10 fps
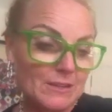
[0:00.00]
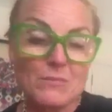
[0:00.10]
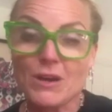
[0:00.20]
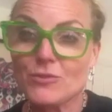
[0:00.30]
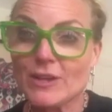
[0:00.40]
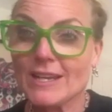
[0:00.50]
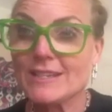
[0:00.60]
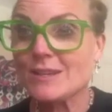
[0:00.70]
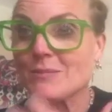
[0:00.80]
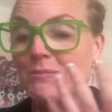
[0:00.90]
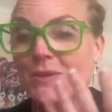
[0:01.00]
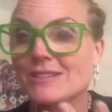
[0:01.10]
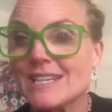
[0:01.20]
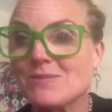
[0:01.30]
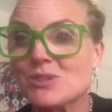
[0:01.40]
My Fair Lady. I mean,
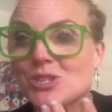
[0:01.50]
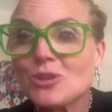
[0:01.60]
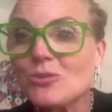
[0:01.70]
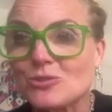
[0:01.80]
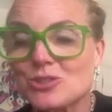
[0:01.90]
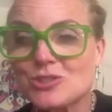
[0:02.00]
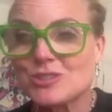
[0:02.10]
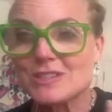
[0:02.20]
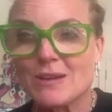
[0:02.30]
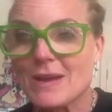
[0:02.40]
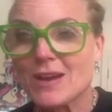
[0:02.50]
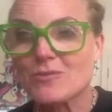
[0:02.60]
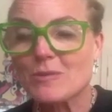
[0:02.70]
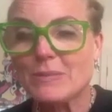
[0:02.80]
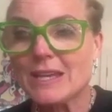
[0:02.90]
Martine was huge. She'd just come out
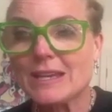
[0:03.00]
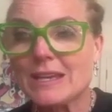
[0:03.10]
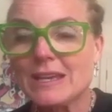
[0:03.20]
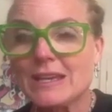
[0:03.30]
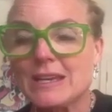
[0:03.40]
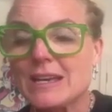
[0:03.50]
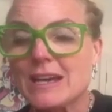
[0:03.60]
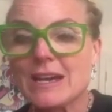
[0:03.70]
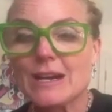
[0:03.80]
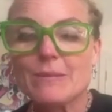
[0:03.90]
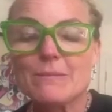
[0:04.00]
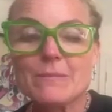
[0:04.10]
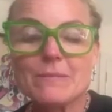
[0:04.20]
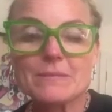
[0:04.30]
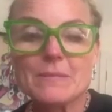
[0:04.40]
of a big
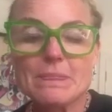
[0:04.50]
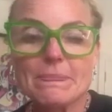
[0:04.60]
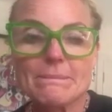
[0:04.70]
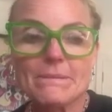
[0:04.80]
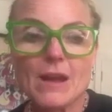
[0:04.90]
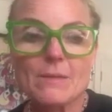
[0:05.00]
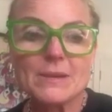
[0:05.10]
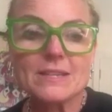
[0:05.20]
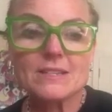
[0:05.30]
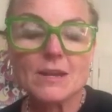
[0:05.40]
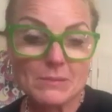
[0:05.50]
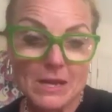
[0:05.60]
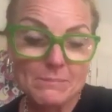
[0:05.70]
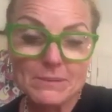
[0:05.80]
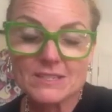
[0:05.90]
um, a
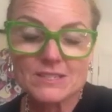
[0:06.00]
big